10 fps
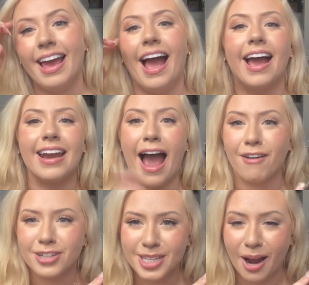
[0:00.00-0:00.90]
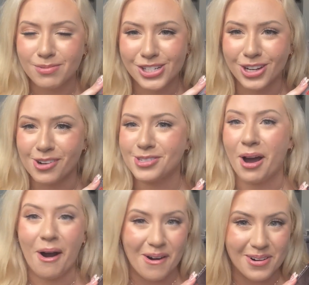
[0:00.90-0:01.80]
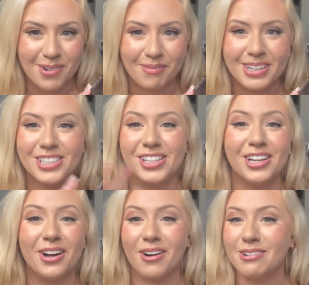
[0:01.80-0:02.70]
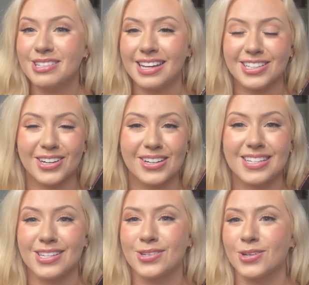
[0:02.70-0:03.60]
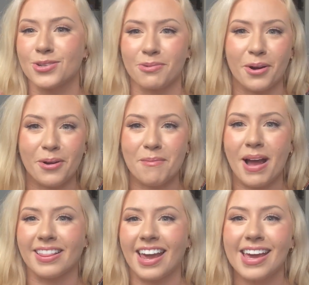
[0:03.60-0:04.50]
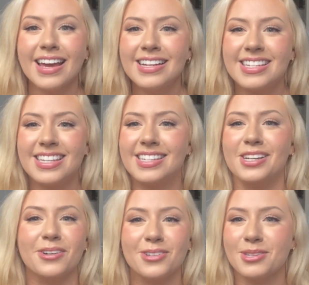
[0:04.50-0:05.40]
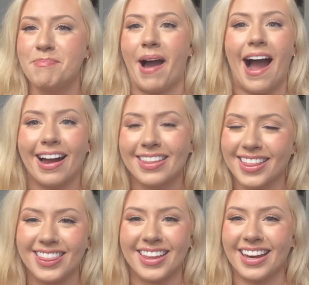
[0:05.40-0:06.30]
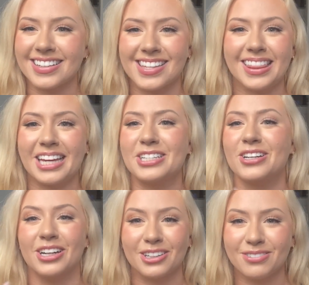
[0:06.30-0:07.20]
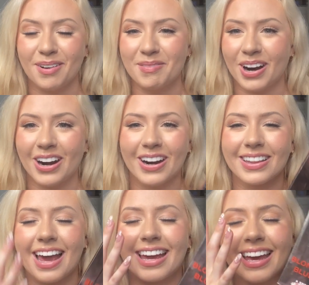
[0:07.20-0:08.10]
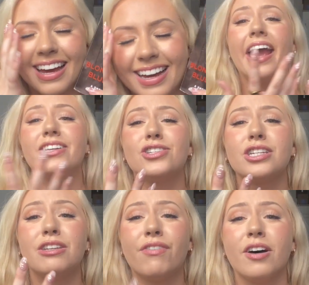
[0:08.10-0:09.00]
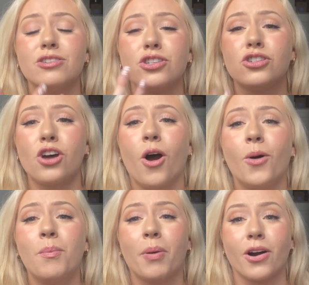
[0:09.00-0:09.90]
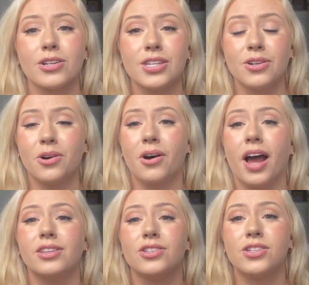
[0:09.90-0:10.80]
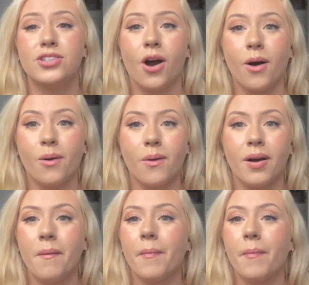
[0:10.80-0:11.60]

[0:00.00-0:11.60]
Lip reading: And every time she goes home, she goes into her sister's room and like steals back the things that they took from her. Like, it just felt so personal and so